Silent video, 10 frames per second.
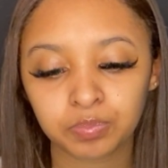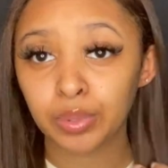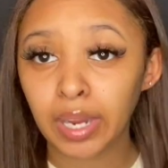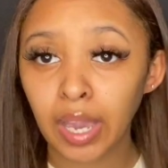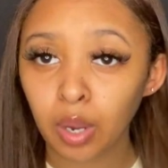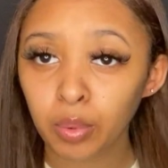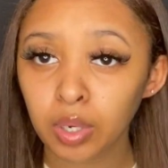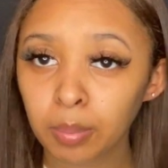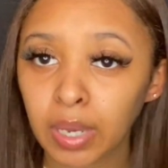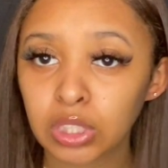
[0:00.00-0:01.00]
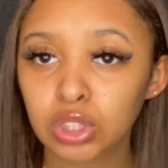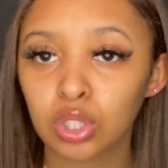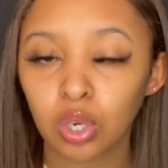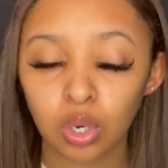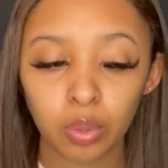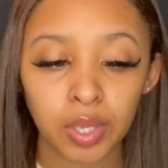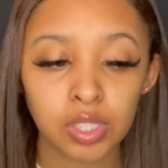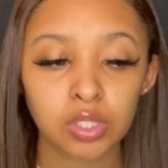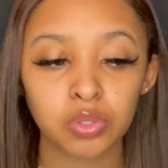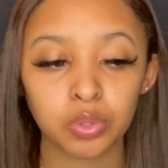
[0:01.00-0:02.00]
Now we're about to go
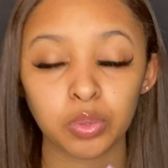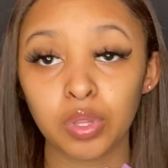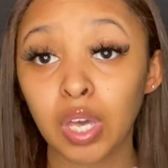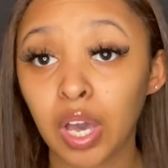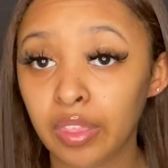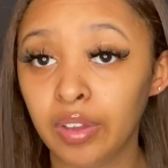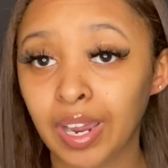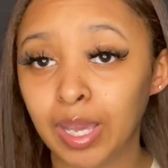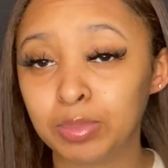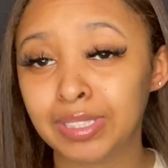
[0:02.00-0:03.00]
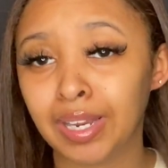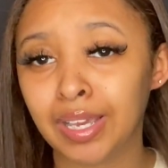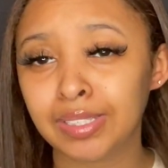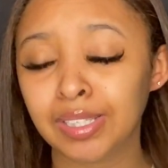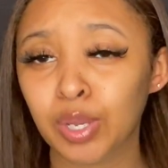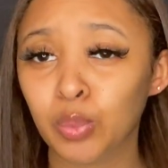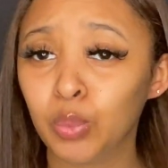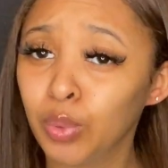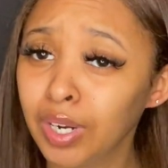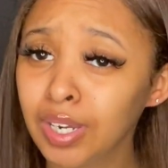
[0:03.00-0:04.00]
into the other apps that I said
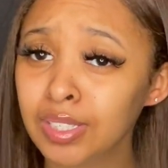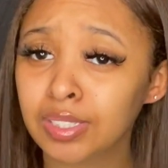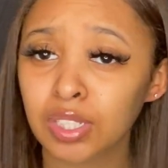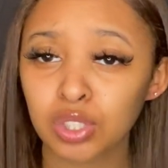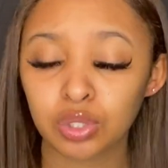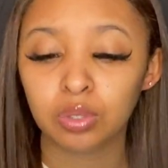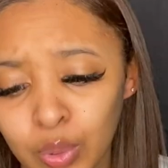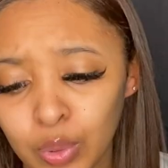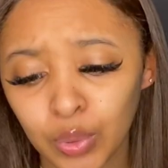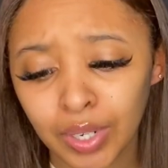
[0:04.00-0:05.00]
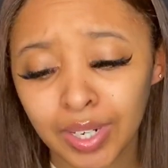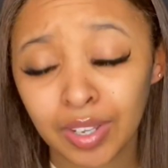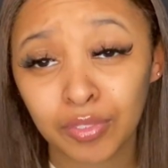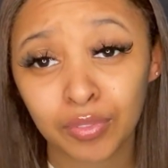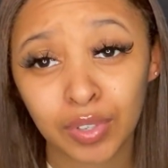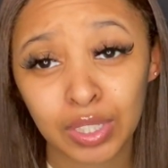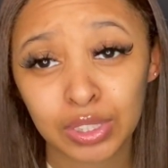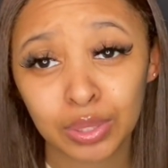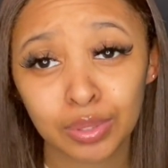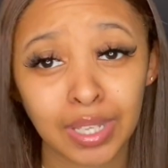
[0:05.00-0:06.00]
were essential. PhotoGrid and
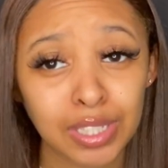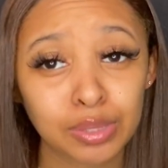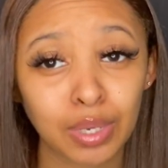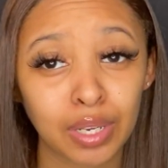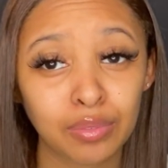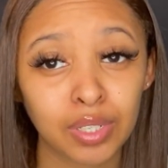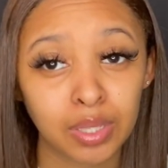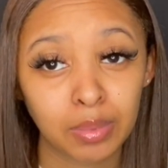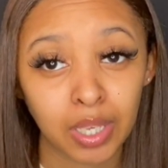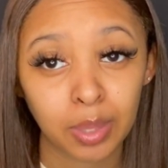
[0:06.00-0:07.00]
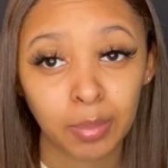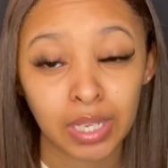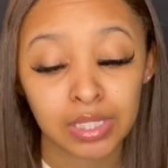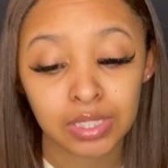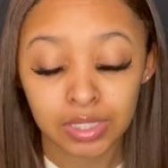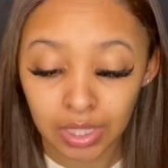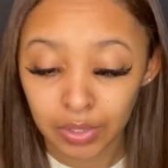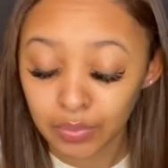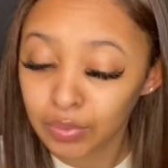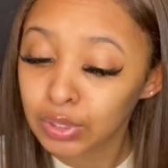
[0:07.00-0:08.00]
Phonto, that's where I really make my
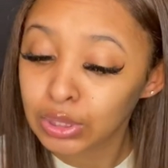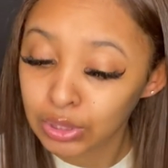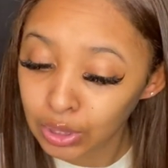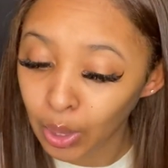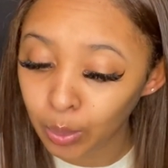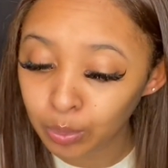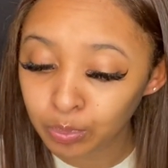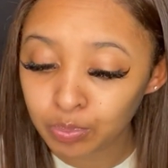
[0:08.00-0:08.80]
stuff. So